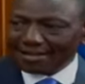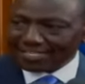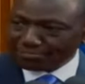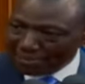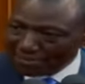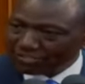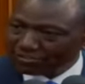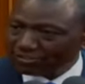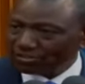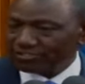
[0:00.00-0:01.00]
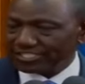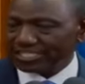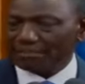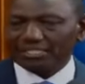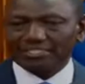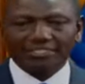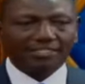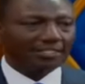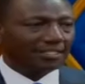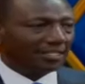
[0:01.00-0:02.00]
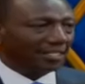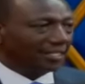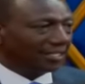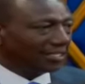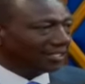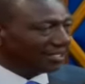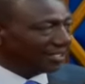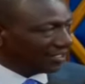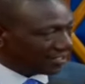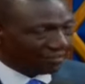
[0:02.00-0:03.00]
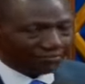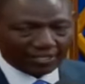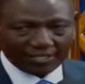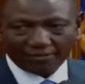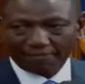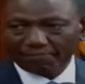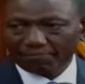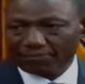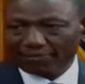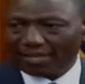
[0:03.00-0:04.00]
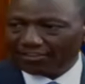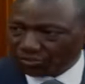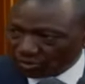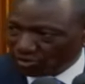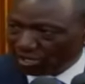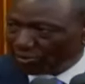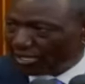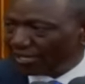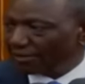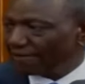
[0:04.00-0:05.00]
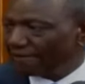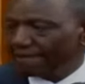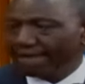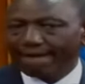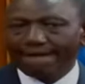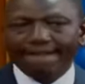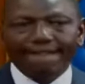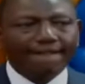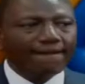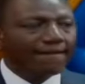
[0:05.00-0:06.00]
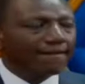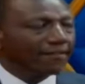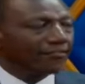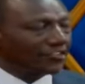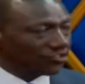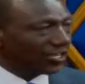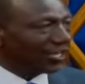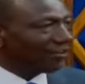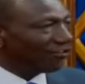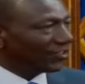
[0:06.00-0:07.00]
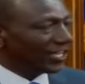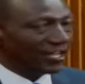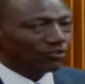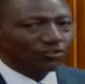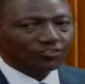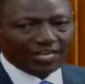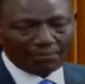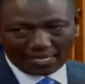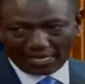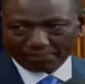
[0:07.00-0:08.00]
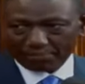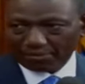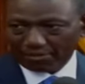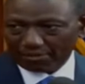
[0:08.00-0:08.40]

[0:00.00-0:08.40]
as members of the summit in East Africa, as you're all aware, the chair of the AU is coming up